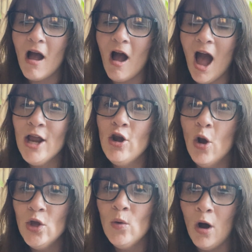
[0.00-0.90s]
I
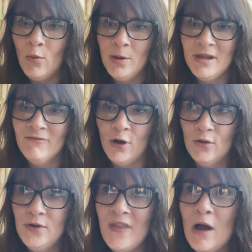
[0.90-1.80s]
know you all want to be
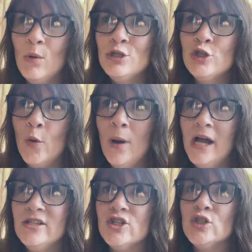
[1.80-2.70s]
involved in that one so
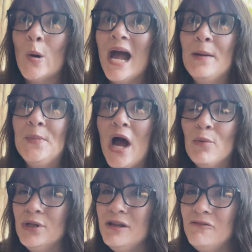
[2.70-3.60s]
much. So I am
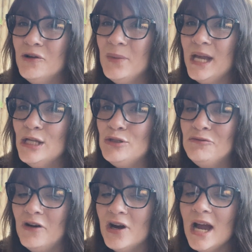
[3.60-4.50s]
not really filming it too
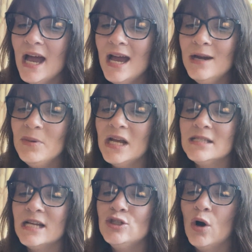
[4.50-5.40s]
far ahead
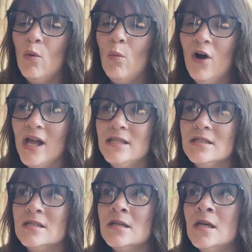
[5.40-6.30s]
because I don't
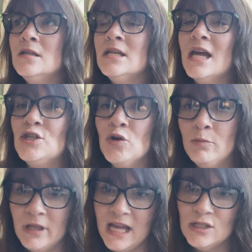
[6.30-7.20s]
want to get to a
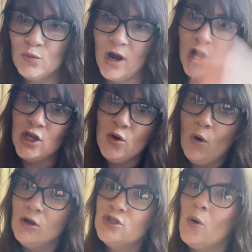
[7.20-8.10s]
place where you
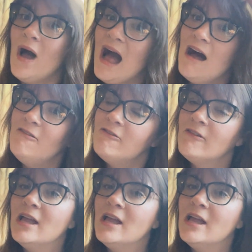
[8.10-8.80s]
all don't have